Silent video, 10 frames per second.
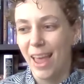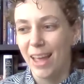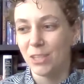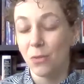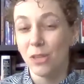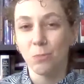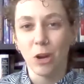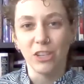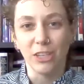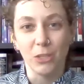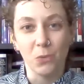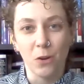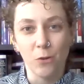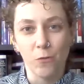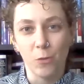And so this project is
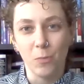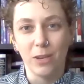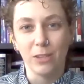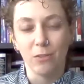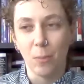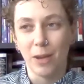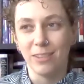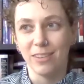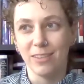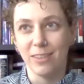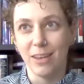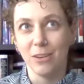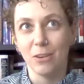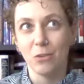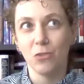wonderful because it reminds us that
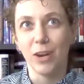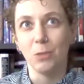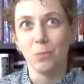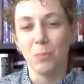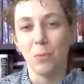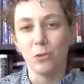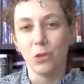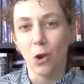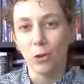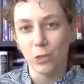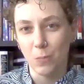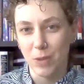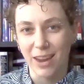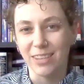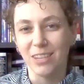trans people should also
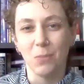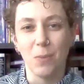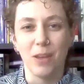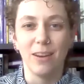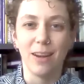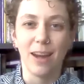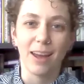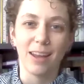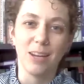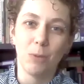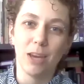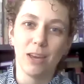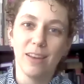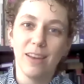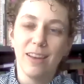be anticipated in
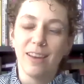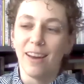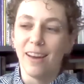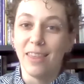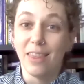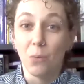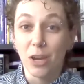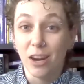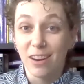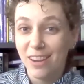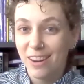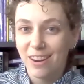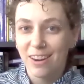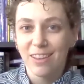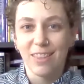academia, that we are
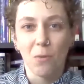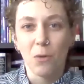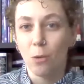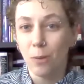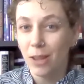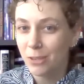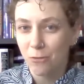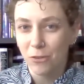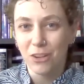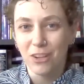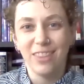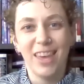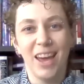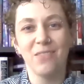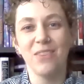here, that we are plentiful,
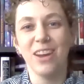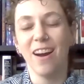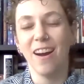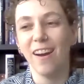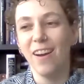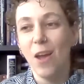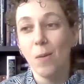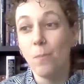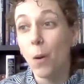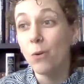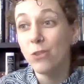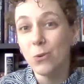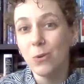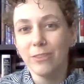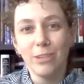that we are both
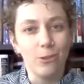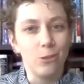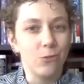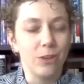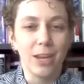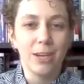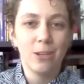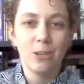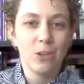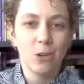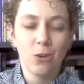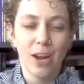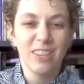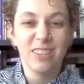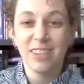doing research related to
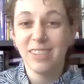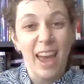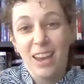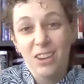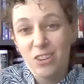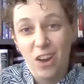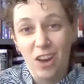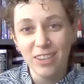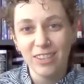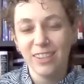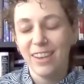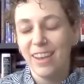transness and not.